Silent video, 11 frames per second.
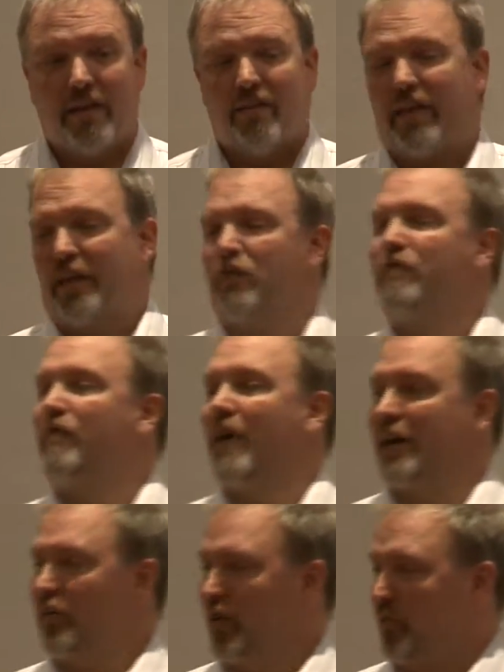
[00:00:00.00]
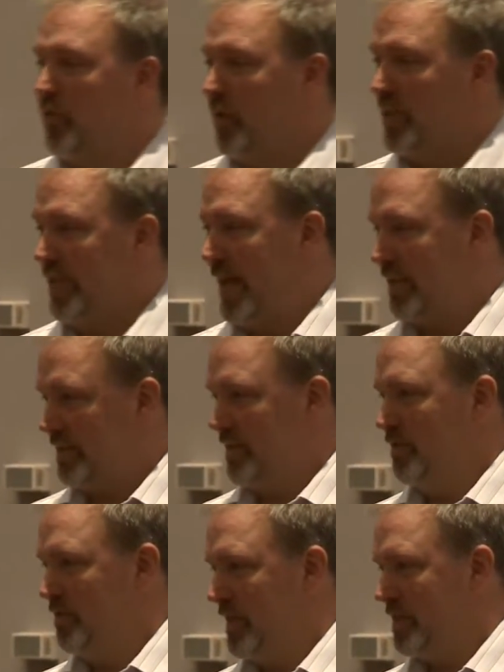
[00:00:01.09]
They couldn't find good employees that had the skill
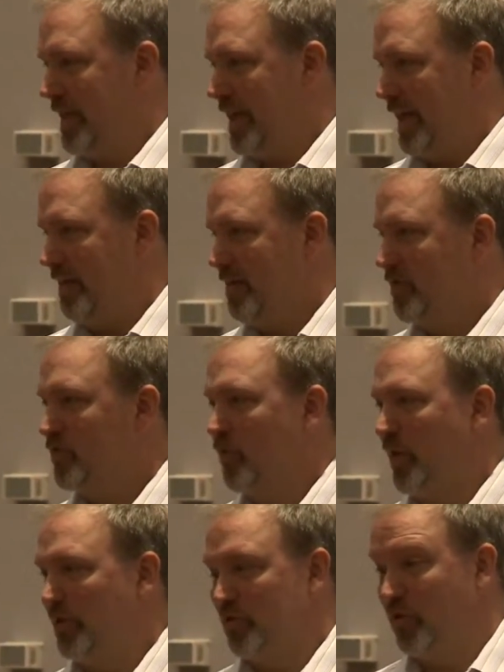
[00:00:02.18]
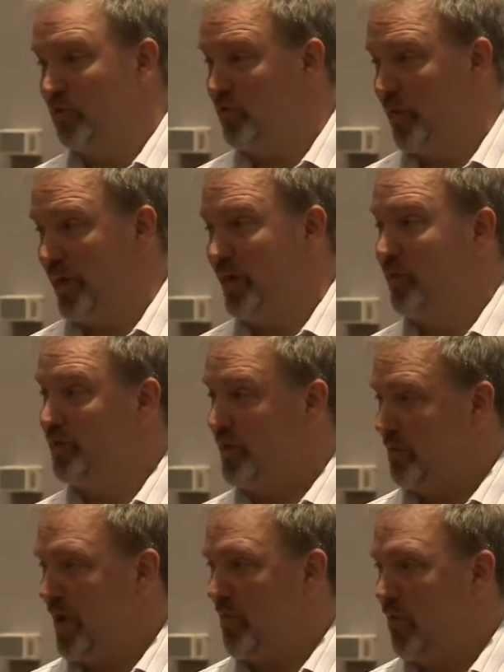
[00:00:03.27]
sets they need, so we used social media, we used
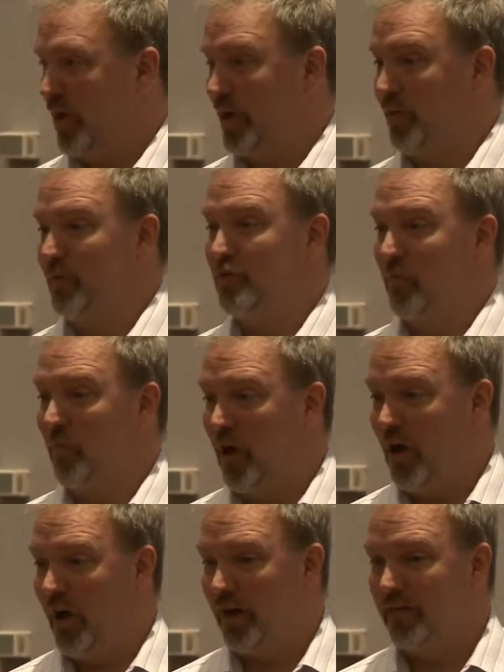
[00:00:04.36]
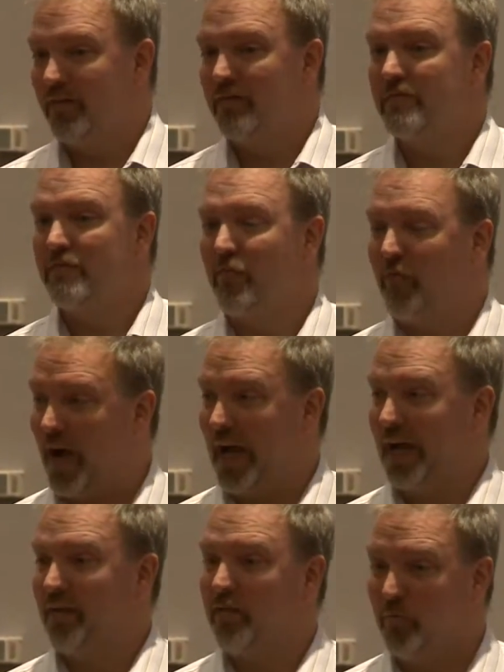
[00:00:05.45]
inbound marketing, we used their blog to
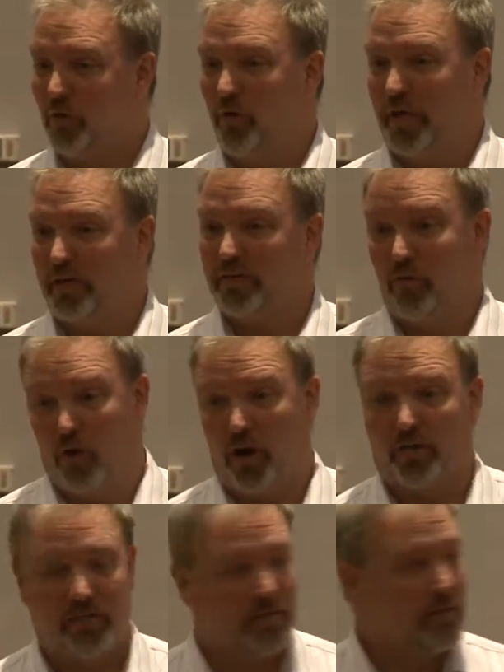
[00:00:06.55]
find employees, and it worked.